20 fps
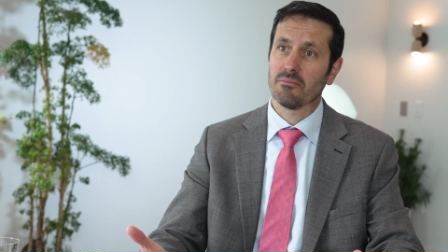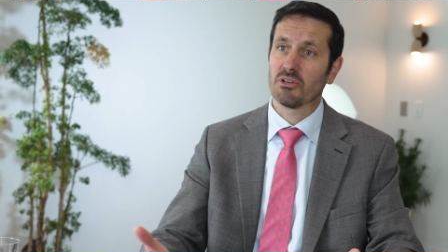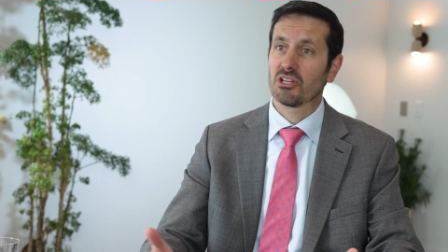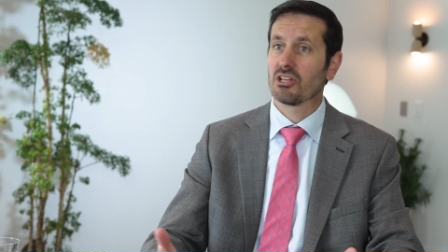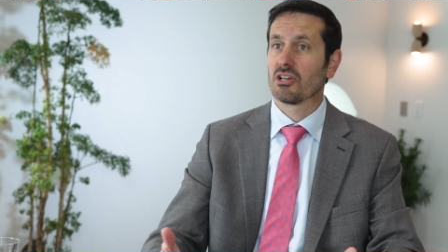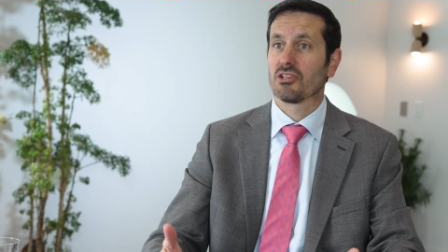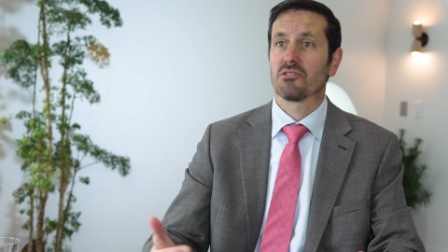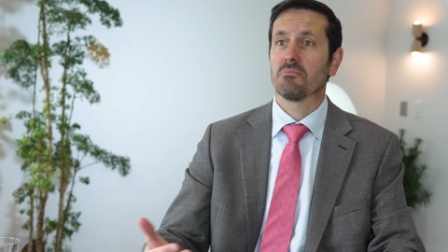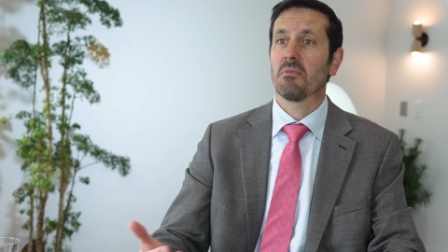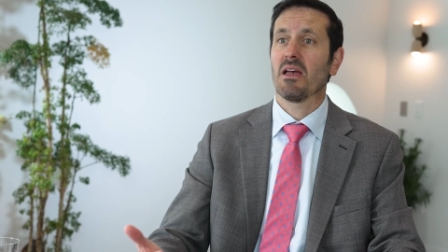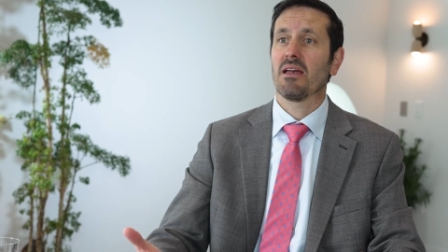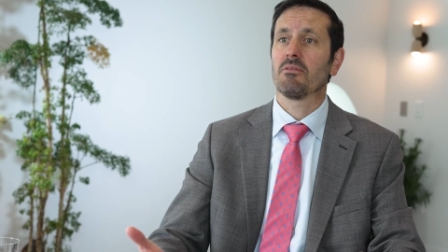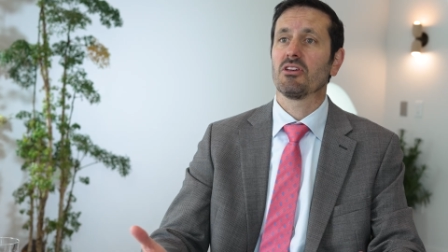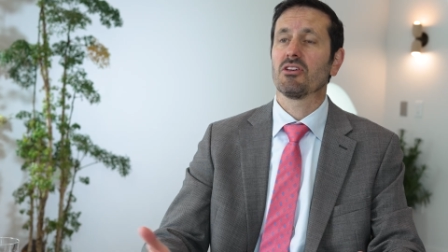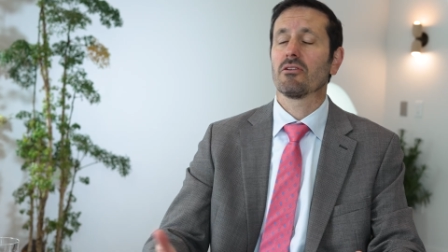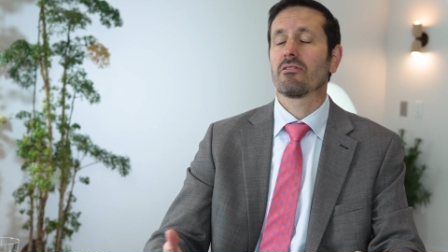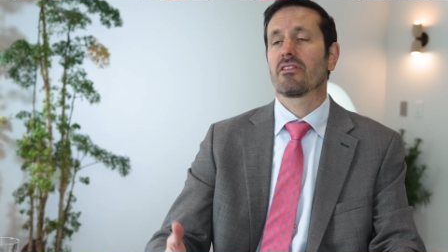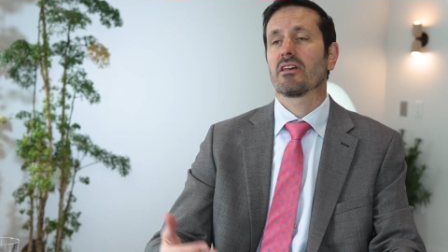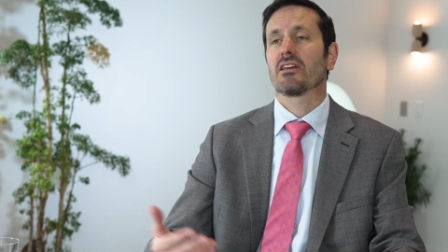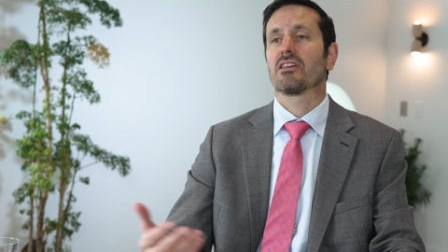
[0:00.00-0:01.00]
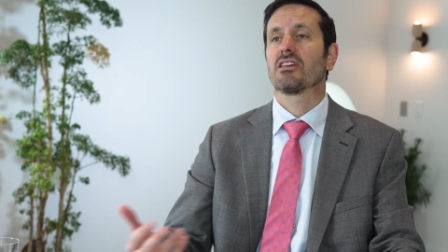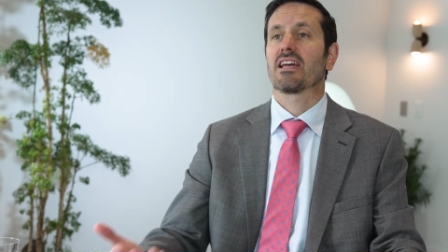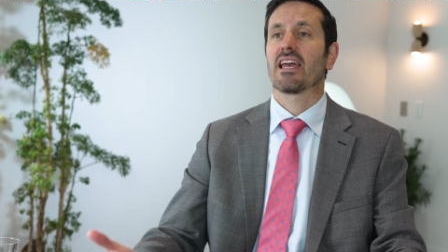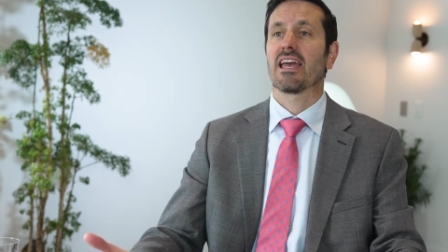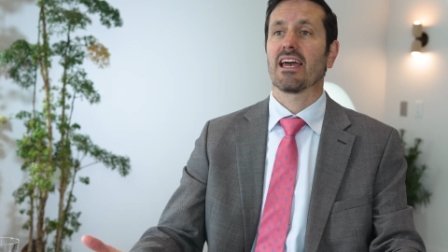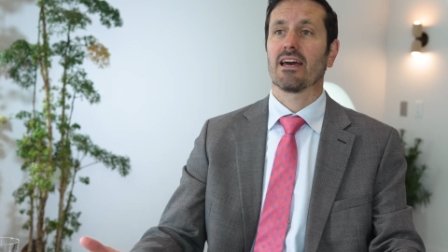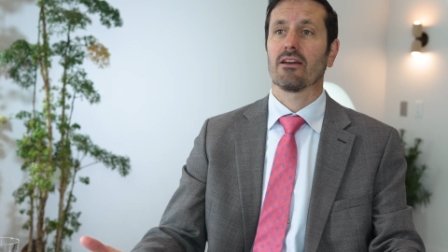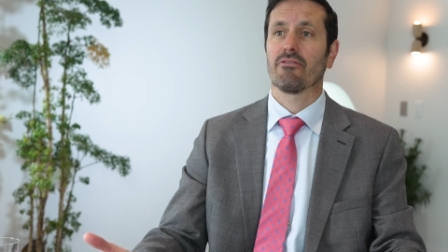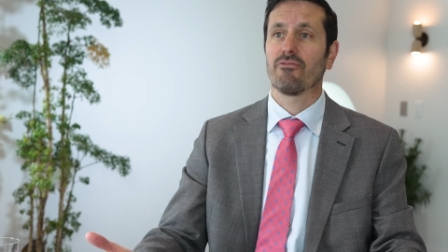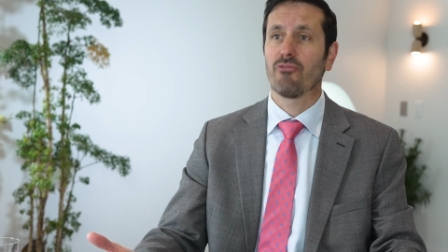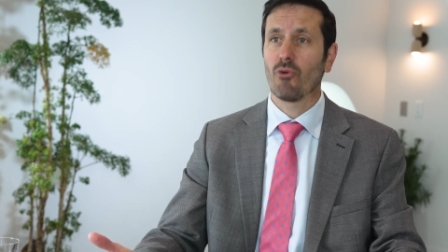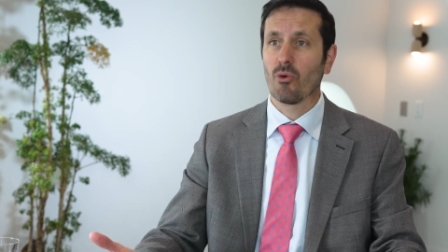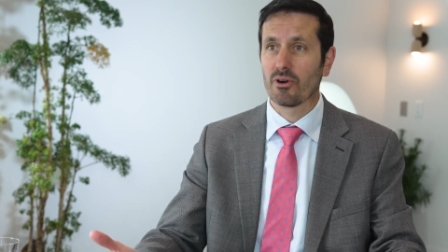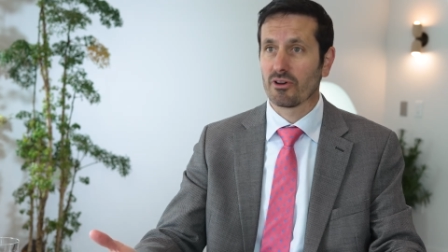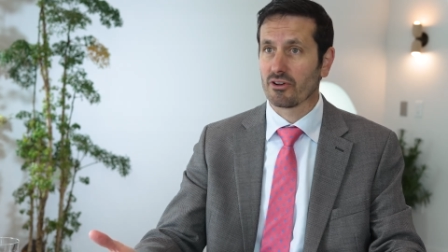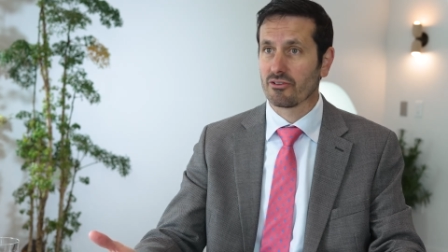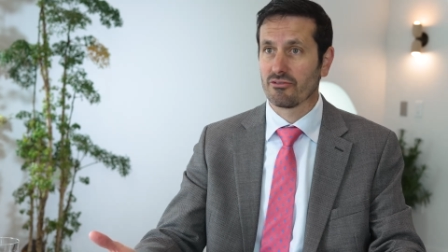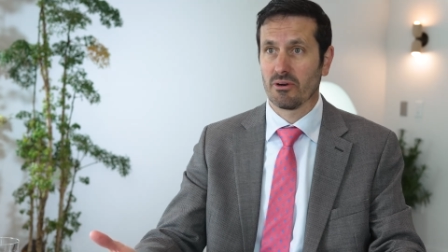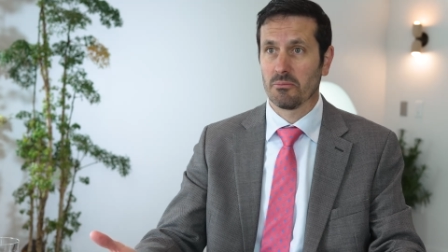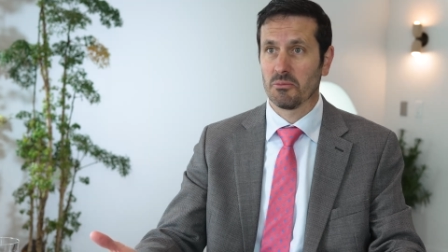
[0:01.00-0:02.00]
because maybe you think you can't afford a
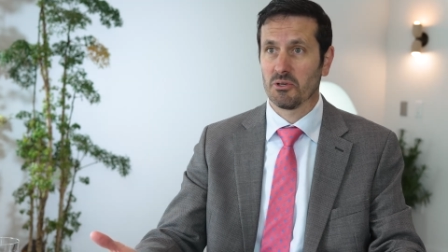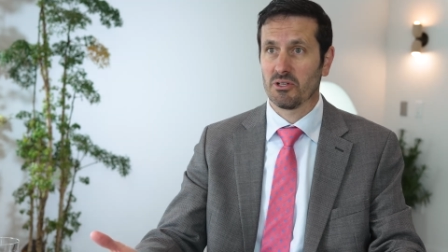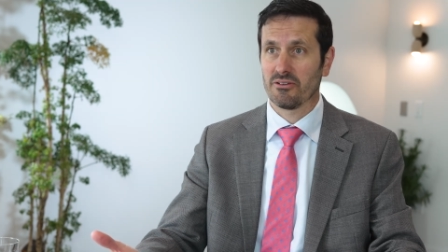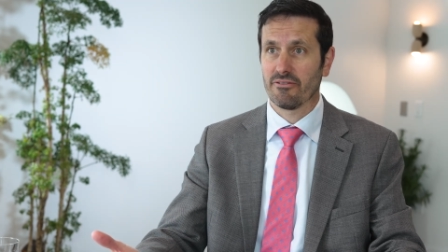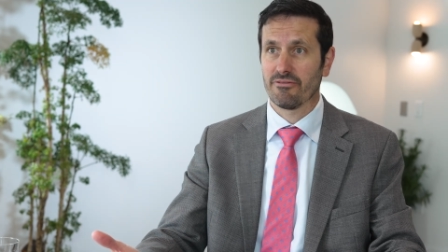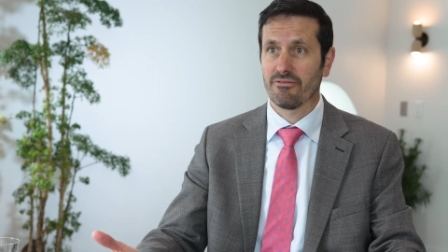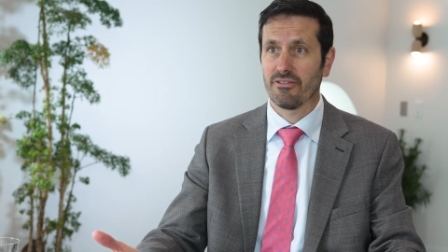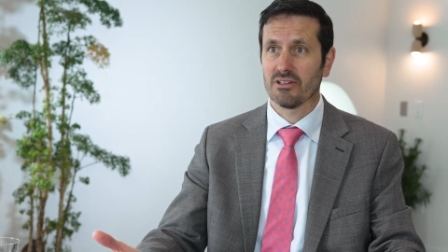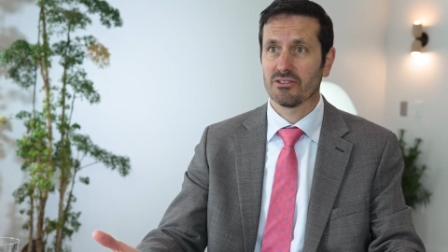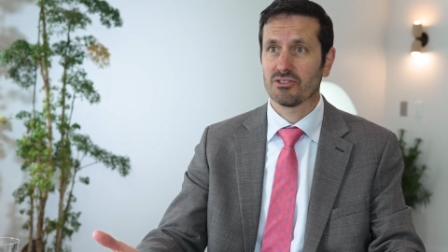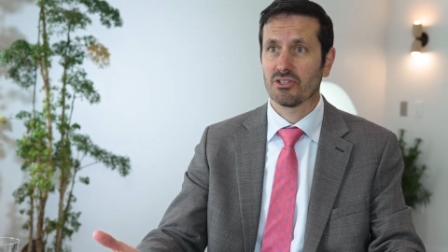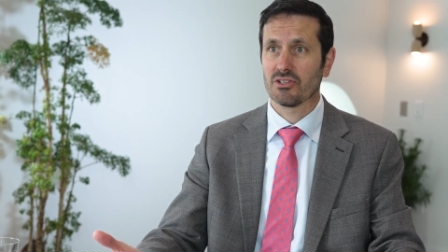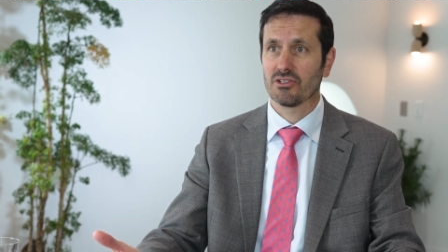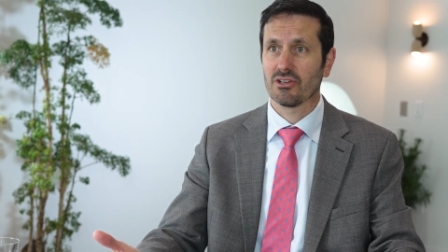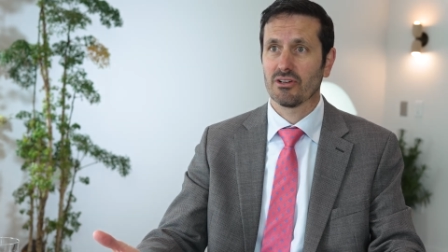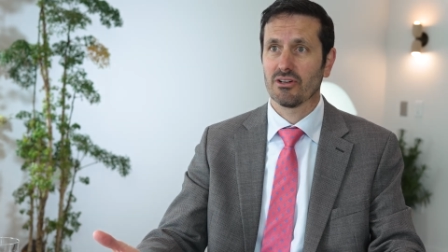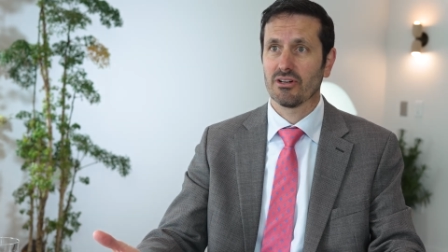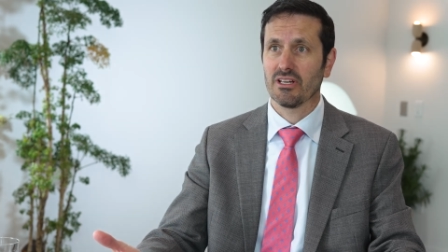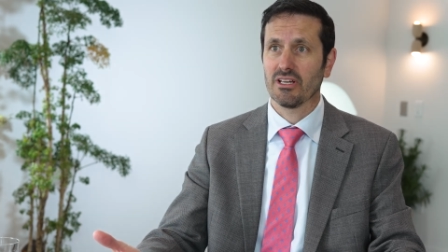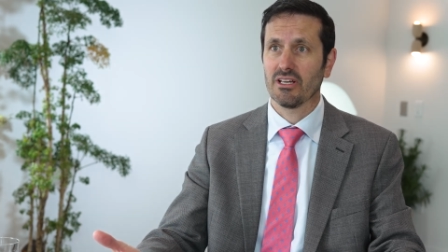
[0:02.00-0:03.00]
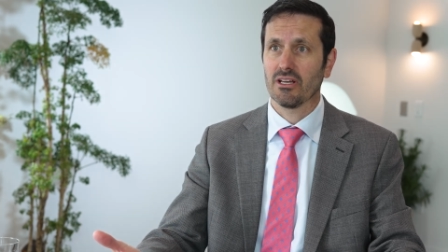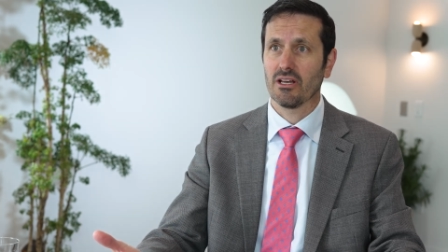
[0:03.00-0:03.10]
criminal defense attorney,